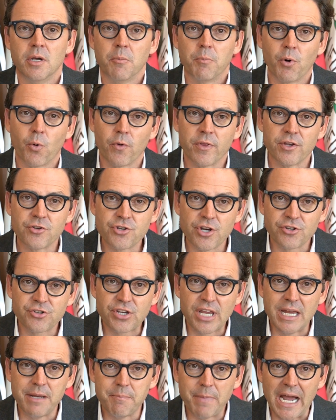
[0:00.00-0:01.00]
but when the judge
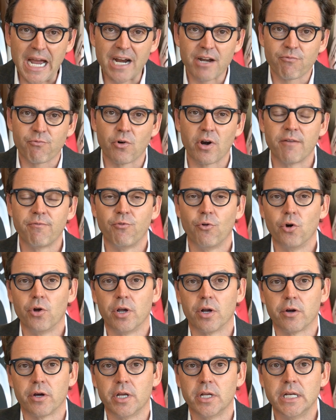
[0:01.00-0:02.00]
came back for a full
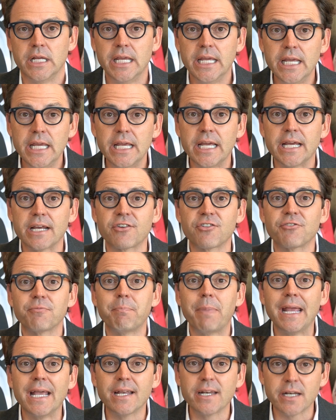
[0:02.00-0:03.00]
hearing, he
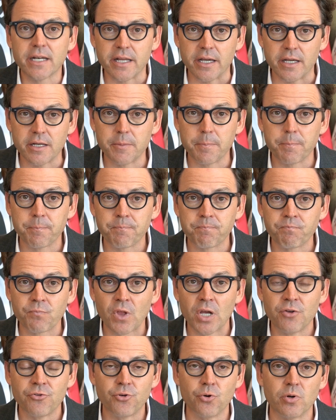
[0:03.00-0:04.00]
expanded it
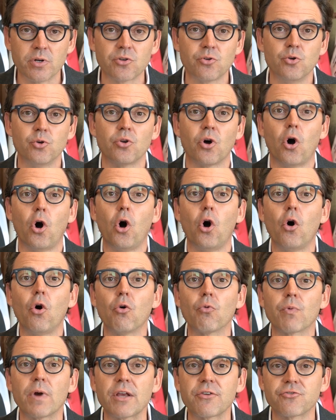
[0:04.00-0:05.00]
to include
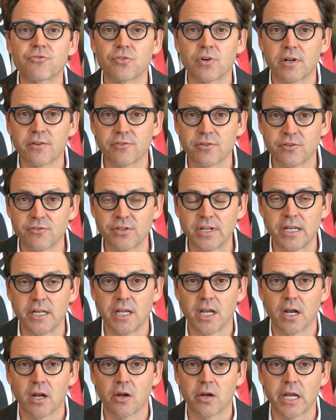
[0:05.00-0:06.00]
all restaurants in San
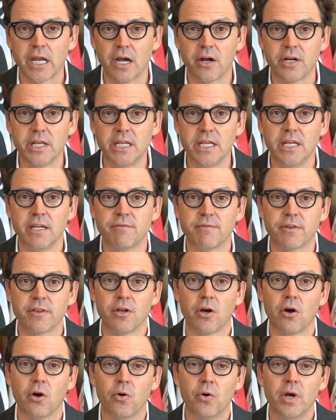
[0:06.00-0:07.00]
Diego County, even
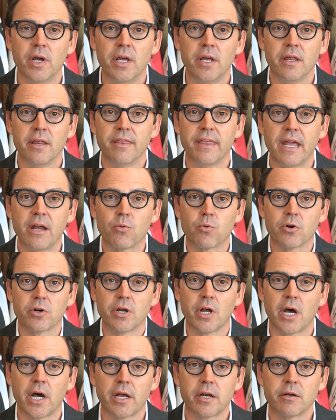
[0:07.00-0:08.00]
though they were
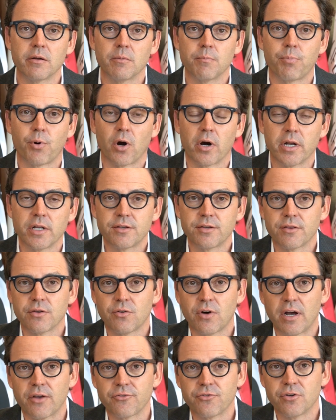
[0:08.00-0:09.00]
not party to the
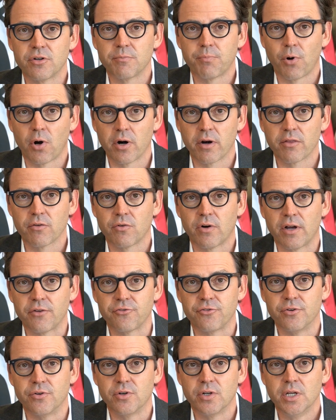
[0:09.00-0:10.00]
lawsuit and part of the
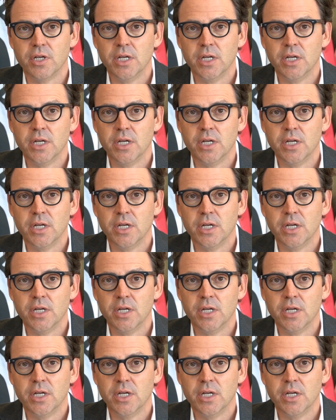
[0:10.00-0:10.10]
lawsuit.